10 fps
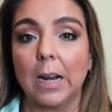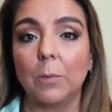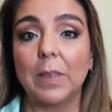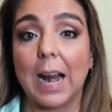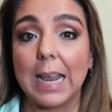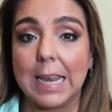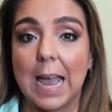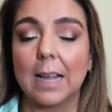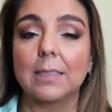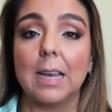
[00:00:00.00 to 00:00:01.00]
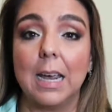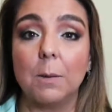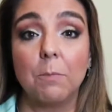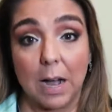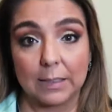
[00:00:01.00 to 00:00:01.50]
item that I get
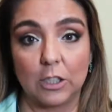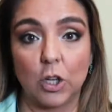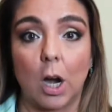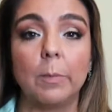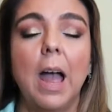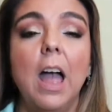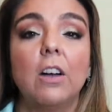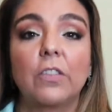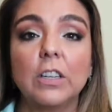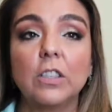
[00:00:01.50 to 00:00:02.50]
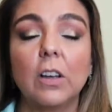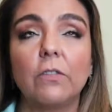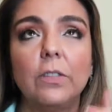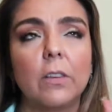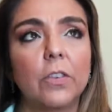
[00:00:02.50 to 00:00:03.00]
in Boxycharm.
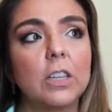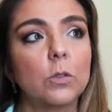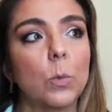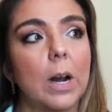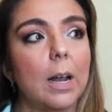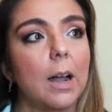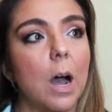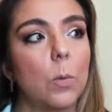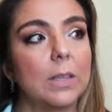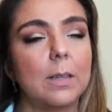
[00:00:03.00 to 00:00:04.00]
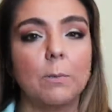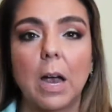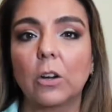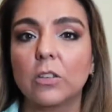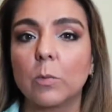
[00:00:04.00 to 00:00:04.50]
The first one I got was the
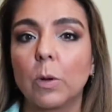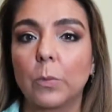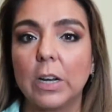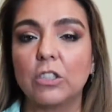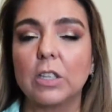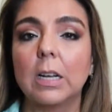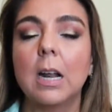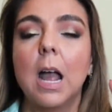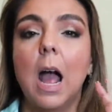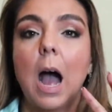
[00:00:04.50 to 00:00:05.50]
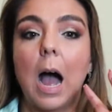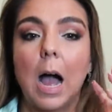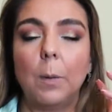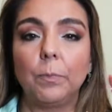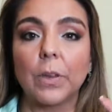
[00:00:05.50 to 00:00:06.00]
Microdermabrasion
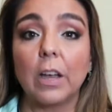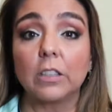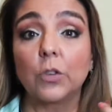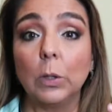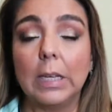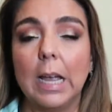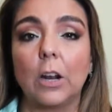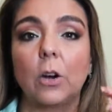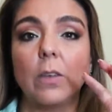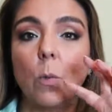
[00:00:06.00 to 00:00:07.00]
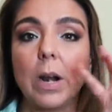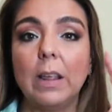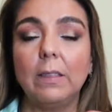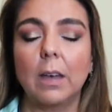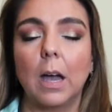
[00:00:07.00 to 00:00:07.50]
exfoliator, the one
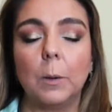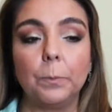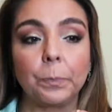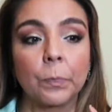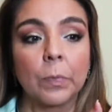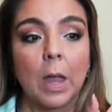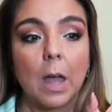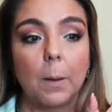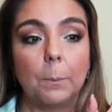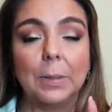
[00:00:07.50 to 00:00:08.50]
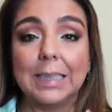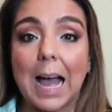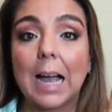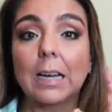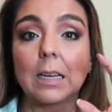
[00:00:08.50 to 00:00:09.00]
in the
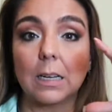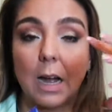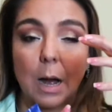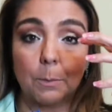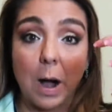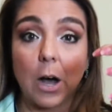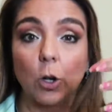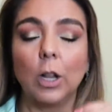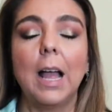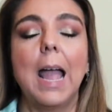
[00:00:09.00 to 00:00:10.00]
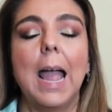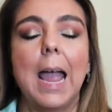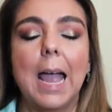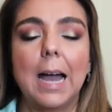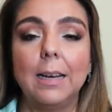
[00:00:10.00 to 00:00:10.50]
black bottle,
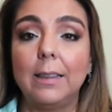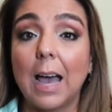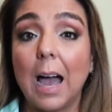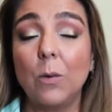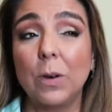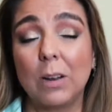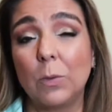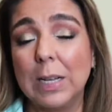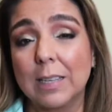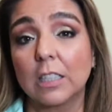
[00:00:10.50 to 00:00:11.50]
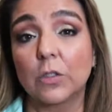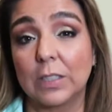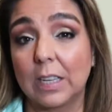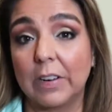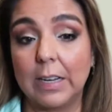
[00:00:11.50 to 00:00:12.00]
and that retails for
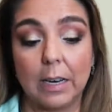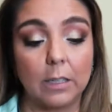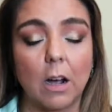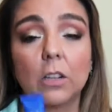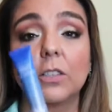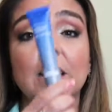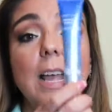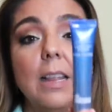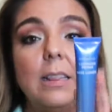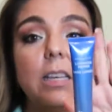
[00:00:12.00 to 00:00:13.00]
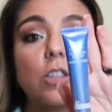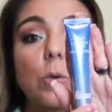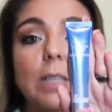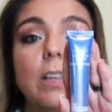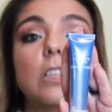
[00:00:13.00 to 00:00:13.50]
$78. This
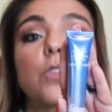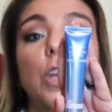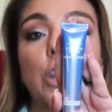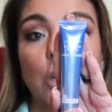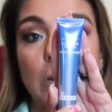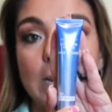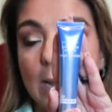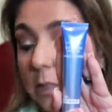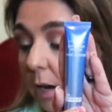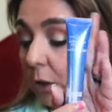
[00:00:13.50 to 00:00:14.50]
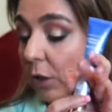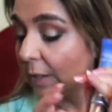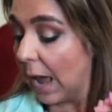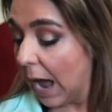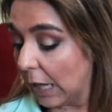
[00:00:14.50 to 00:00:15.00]
retails for $38.
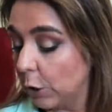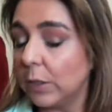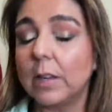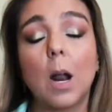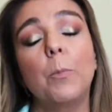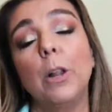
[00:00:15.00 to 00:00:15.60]
I looked it up